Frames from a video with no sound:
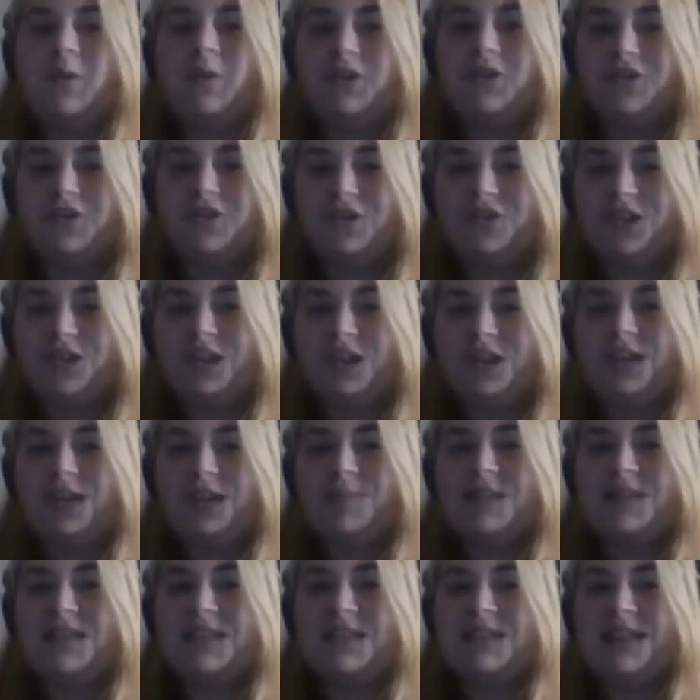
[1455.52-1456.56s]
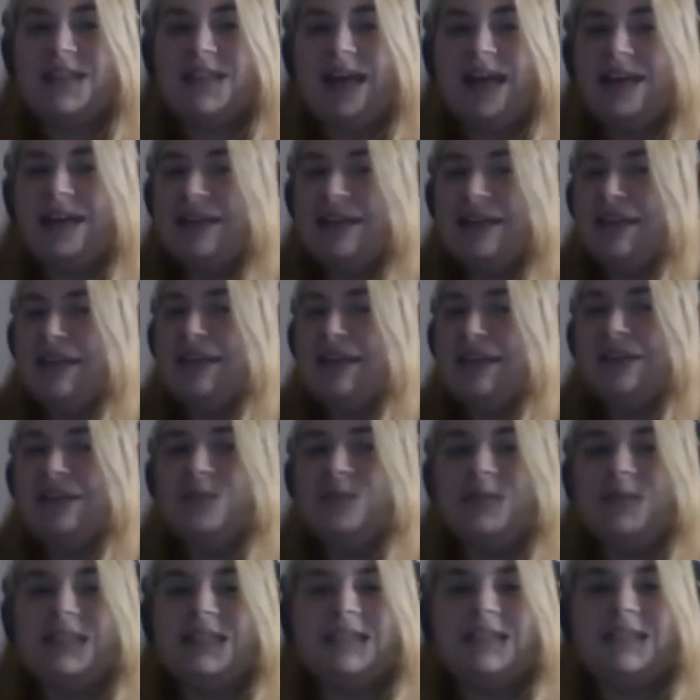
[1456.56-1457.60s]
while you're looking at this data,
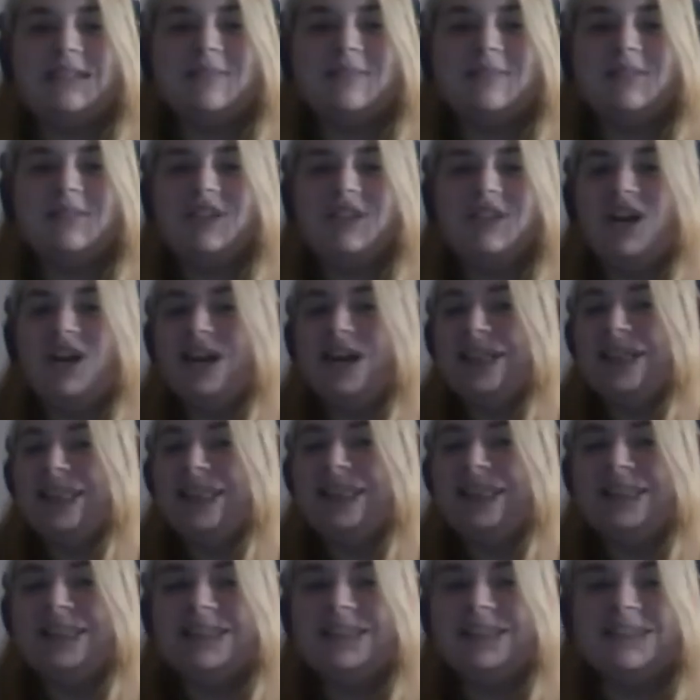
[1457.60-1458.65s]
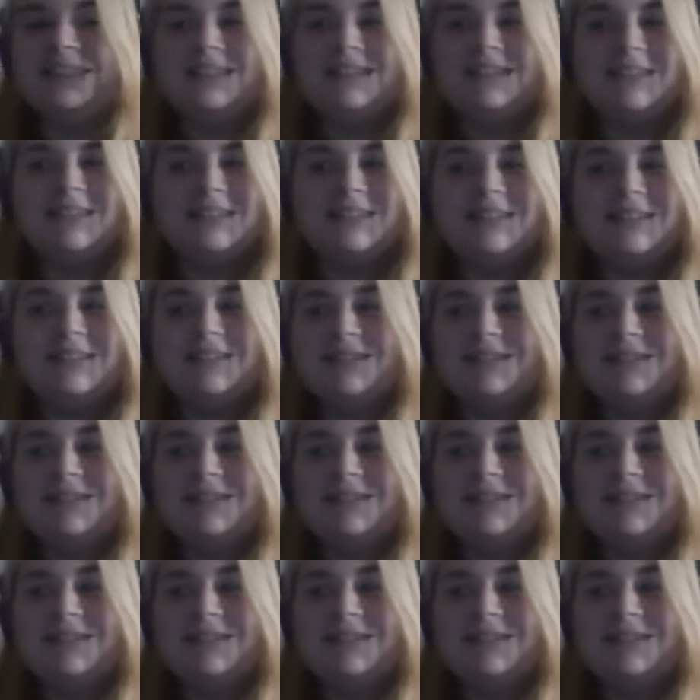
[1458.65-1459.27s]
we need to be talking.